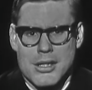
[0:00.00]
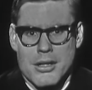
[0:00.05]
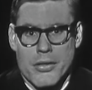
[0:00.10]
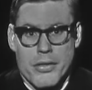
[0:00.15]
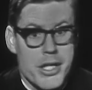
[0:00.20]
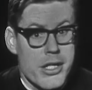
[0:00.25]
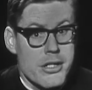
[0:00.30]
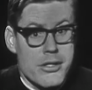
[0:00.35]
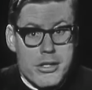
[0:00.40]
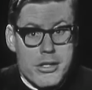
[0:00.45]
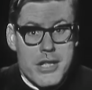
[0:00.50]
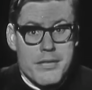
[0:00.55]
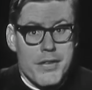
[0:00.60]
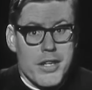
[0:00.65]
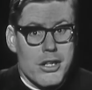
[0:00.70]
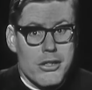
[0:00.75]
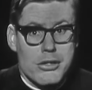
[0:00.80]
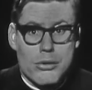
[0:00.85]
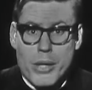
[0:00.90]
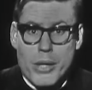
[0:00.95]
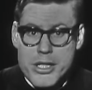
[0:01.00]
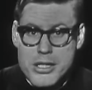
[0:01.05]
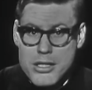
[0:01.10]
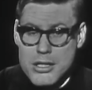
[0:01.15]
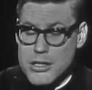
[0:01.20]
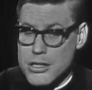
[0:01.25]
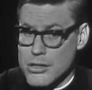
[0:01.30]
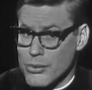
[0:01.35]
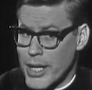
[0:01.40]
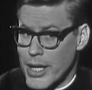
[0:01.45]
These are difficult
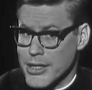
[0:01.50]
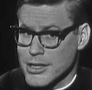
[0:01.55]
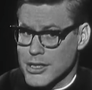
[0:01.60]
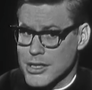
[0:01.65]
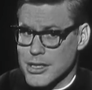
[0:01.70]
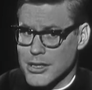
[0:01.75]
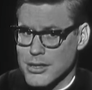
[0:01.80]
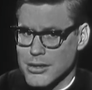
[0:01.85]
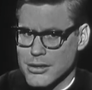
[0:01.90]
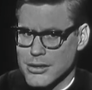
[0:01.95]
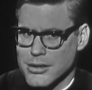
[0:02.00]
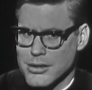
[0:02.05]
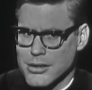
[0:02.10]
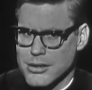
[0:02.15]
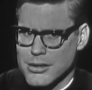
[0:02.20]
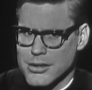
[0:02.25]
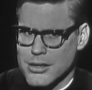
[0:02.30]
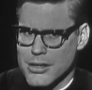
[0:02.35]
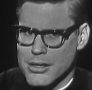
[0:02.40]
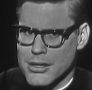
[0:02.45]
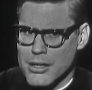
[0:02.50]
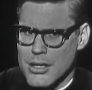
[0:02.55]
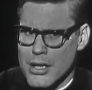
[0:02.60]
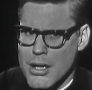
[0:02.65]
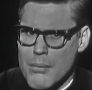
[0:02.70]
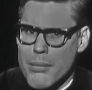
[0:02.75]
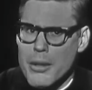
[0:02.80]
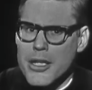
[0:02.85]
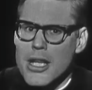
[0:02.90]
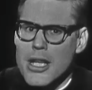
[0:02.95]
questions to answer,
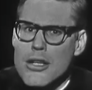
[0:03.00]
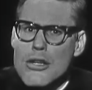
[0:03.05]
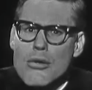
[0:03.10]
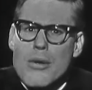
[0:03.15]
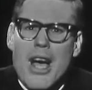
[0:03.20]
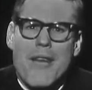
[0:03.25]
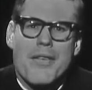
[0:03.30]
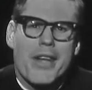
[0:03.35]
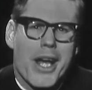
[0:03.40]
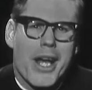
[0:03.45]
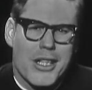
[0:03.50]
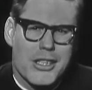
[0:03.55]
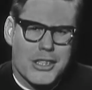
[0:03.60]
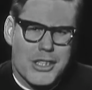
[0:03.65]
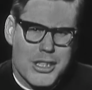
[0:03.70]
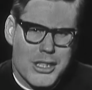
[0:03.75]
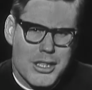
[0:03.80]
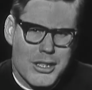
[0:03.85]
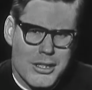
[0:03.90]
but they do have an answer.